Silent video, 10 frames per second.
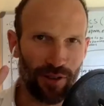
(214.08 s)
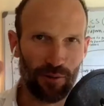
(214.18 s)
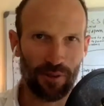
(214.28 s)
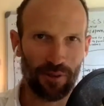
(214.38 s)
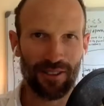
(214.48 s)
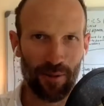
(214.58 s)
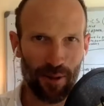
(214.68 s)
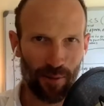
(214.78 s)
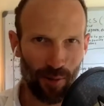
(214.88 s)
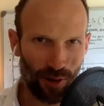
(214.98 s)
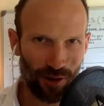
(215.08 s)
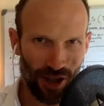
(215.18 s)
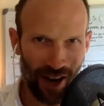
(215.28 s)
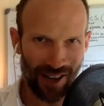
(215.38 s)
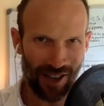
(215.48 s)
with Demi Moore,
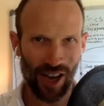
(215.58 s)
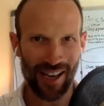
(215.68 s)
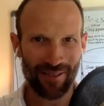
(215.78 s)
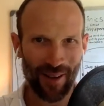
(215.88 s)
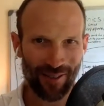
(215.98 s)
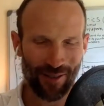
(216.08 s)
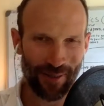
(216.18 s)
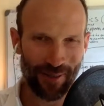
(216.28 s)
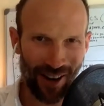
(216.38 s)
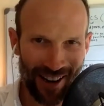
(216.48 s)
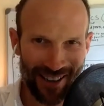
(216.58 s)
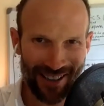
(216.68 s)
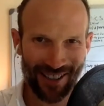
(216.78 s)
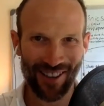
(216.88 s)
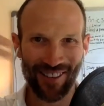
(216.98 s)
GI Jane, back from the
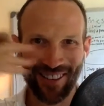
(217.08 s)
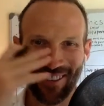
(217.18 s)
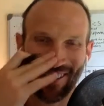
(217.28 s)
'90s, you know, where, where